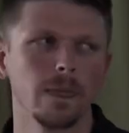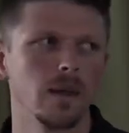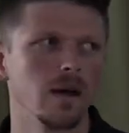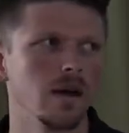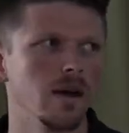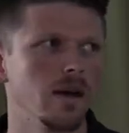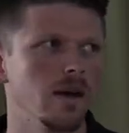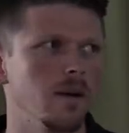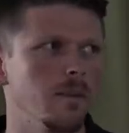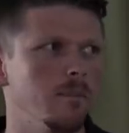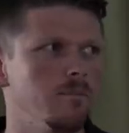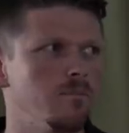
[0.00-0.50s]

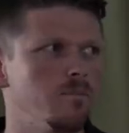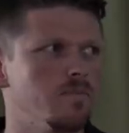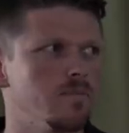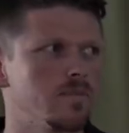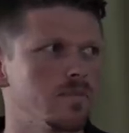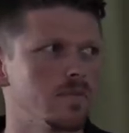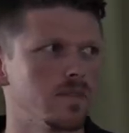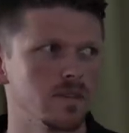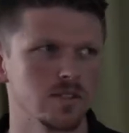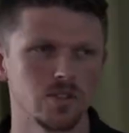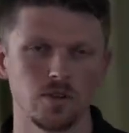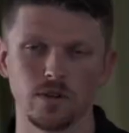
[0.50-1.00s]

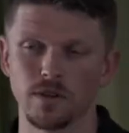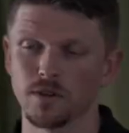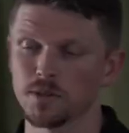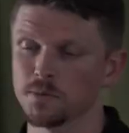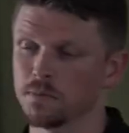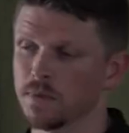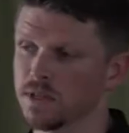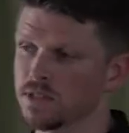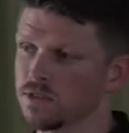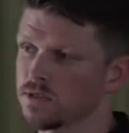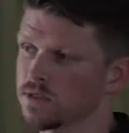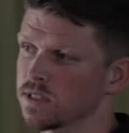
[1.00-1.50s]
So
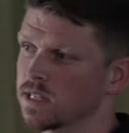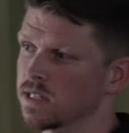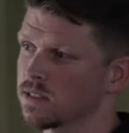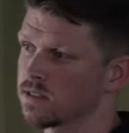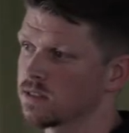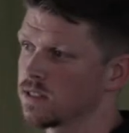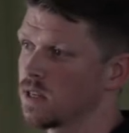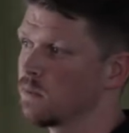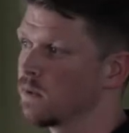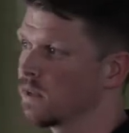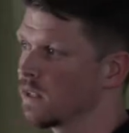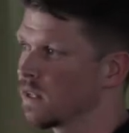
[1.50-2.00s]
those muscles get
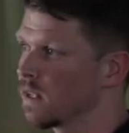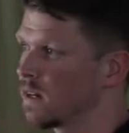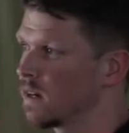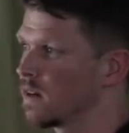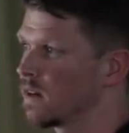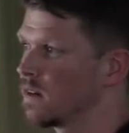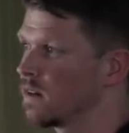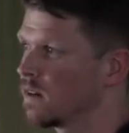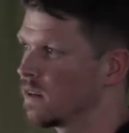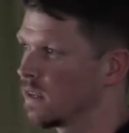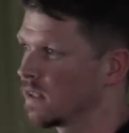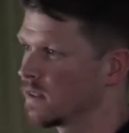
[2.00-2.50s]

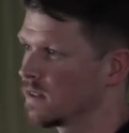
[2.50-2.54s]
stimulated